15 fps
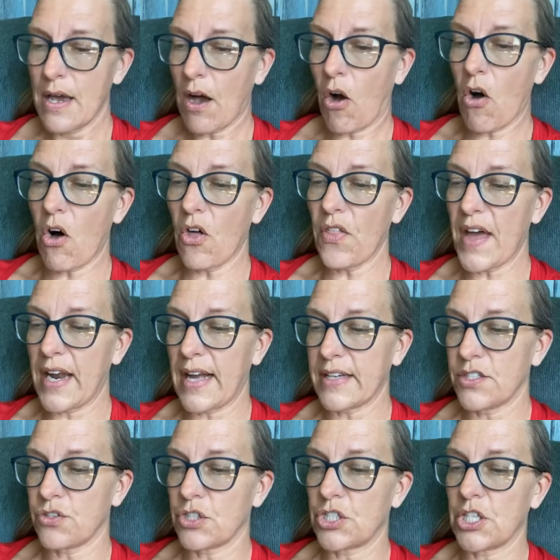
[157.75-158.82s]
All that
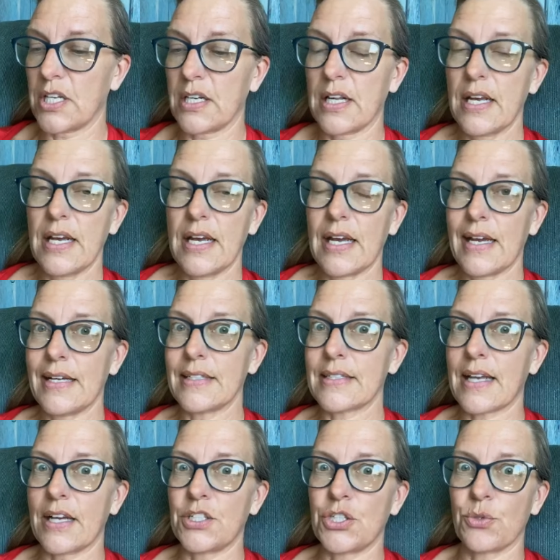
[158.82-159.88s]
estrogen has
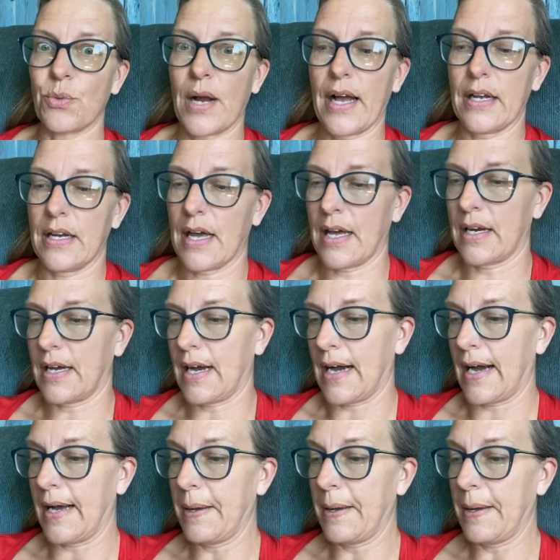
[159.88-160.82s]
got you riding on a high.